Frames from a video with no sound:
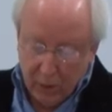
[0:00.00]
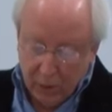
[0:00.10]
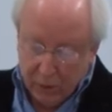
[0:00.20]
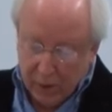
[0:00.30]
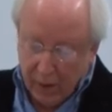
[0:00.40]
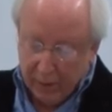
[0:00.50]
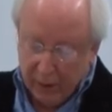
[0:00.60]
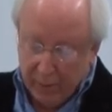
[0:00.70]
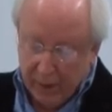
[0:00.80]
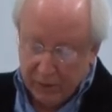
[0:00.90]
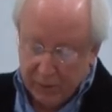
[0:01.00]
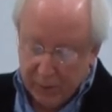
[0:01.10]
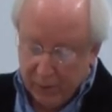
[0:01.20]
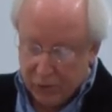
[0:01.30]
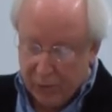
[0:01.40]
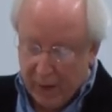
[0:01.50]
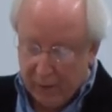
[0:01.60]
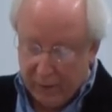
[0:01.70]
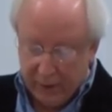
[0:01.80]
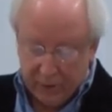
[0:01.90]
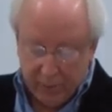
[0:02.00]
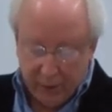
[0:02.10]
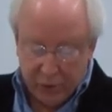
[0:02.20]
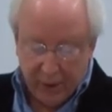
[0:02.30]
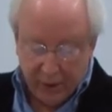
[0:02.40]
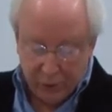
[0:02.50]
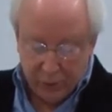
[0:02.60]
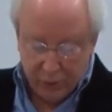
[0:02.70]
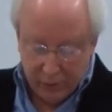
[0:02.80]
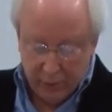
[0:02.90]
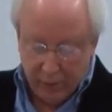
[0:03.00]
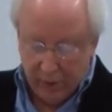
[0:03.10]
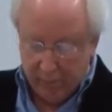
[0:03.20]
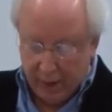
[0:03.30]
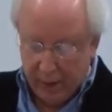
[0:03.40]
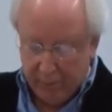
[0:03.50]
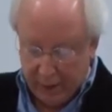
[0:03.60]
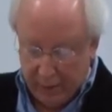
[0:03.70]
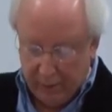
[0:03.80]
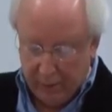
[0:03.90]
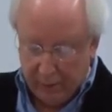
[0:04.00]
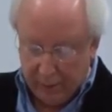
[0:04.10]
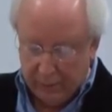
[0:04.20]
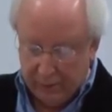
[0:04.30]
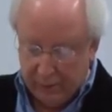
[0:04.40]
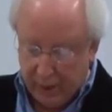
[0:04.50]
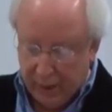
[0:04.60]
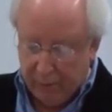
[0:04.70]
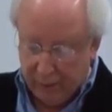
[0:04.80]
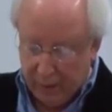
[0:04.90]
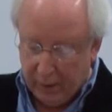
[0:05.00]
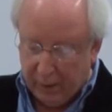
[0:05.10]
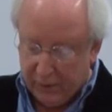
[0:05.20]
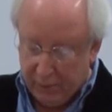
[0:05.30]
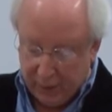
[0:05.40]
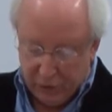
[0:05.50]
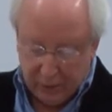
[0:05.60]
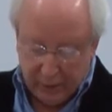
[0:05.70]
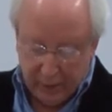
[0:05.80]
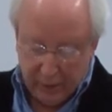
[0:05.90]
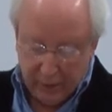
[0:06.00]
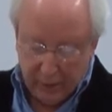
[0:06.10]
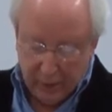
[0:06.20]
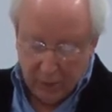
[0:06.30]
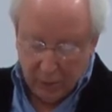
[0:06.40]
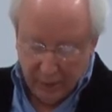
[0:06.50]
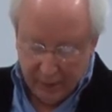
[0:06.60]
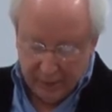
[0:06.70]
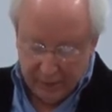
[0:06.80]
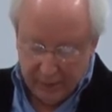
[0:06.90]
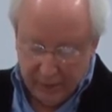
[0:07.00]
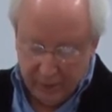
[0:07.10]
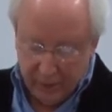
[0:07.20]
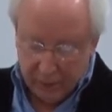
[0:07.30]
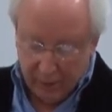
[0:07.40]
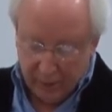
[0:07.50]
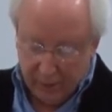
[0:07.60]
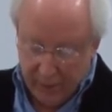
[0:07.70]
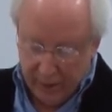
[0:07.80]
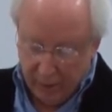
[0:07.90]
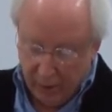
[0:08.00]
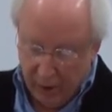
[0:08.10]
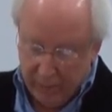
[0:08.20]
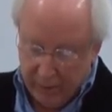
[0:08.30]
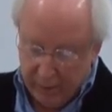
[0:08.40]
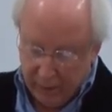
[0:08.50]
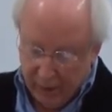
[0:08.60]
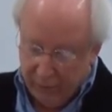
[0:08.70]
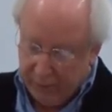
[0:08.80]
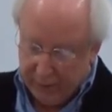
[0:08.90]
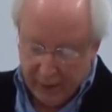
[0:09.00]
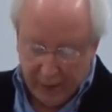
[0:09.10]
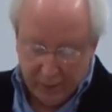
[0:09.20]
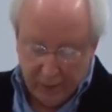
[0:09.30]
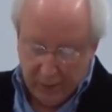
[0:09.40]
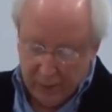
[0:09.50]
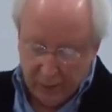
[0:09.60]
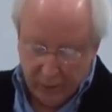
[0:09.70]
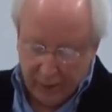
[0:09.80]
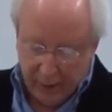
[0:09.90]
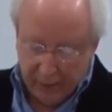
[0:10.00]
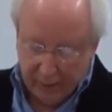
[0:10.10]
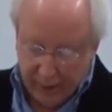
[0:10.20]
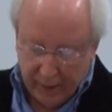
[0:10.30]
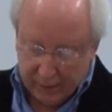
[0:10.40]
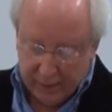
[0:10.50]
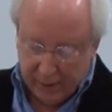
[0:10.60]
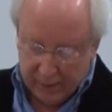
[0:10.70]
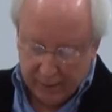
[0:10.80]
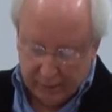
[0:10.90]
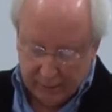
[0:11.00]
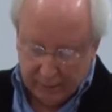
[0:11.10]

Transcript: You talking about spirituality as much as you do, in my opinion, does the same thing, especially when I see that you talk about it often enough, but that you can't access it.